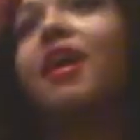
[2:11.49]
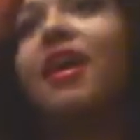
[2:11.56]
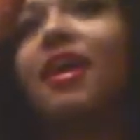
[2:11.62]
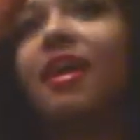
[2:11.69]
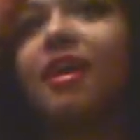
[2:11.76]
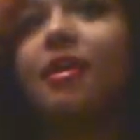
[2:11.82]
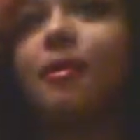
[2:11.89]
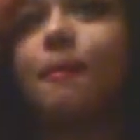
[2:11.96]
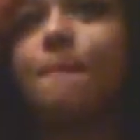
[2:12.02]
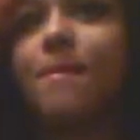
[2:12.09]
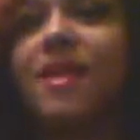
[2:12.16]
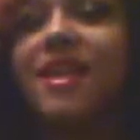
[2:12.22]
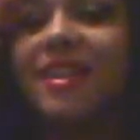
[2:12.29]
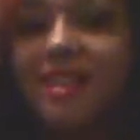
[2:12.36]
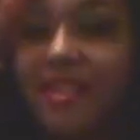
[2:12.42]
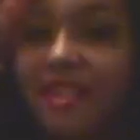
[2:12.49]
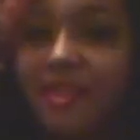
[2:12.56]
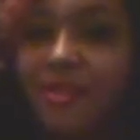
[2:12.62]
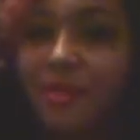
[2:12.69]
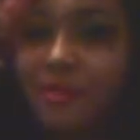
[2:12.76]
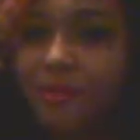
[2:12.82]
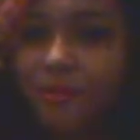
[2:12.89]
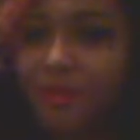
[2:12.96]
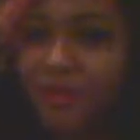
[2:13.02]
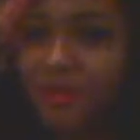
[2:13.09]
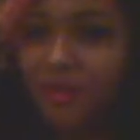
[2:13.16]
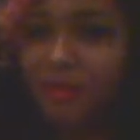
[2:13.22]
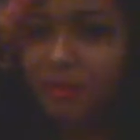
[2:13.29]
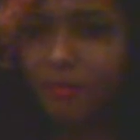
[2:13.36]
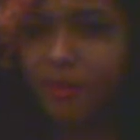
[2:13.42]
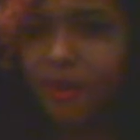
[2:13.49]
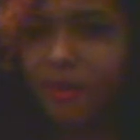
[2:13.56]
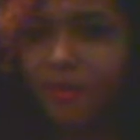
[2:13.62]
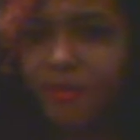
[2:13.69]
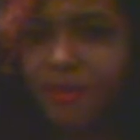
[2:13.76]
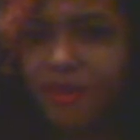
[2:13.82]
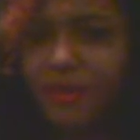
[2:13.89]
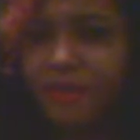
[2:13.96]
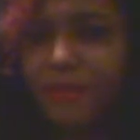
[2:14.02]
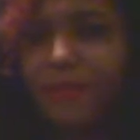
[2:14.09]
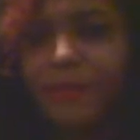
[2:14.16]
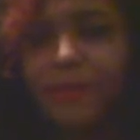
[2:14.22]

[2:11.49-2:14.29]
And he did look really small to me.